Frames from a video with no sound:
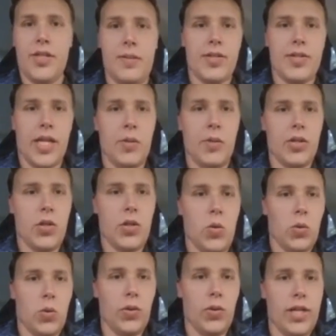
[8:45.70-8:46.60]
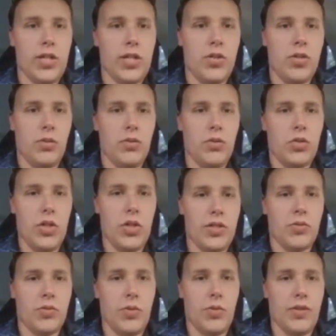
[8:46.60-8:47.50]
like it would correlate
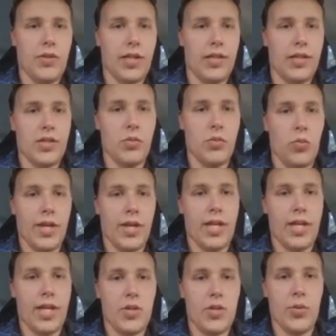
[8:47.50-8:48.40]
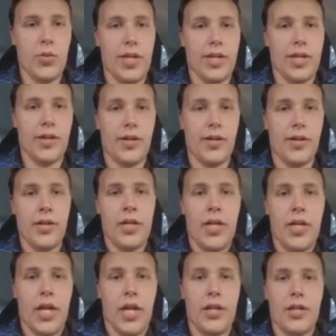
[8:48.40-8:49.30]
just with like this red image right here,
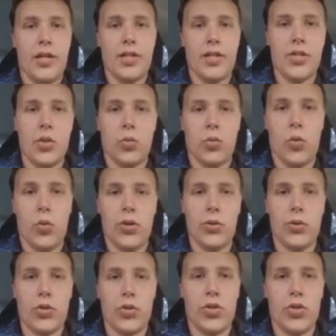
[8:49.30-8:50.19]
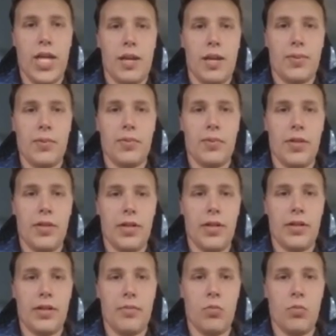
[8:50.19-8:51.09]
and then this toroidal shape,
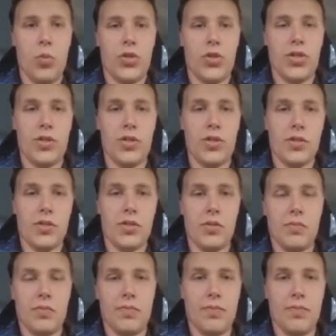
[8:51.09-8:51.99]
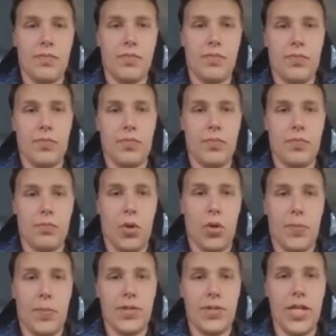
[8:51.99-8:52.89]
which is
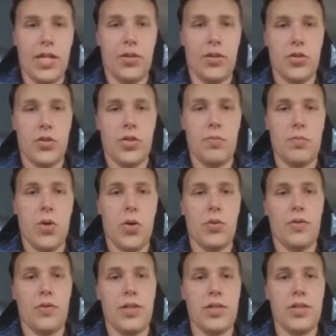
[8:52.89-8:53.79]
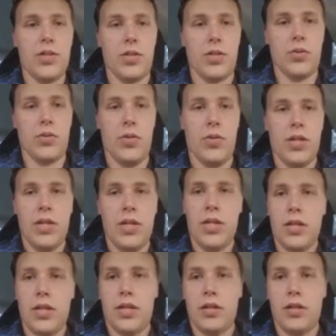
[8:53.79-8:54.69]
perpendicular to both of these two,
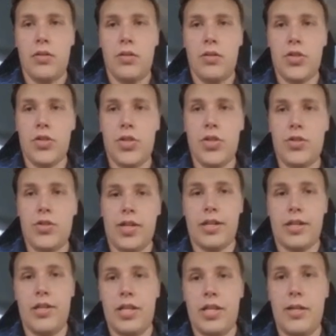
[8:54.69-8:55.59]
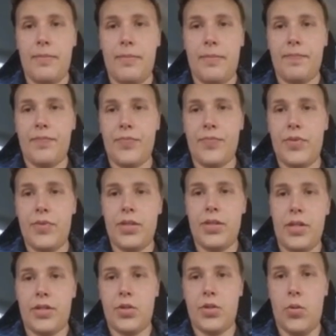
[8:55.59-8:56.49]
looks just like the
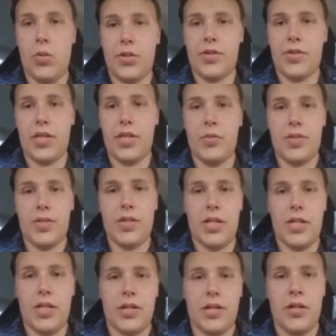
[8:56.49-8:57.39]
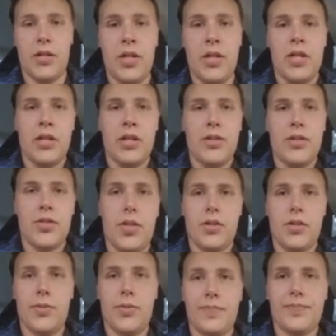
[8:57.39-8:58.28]
torus that you would see here. So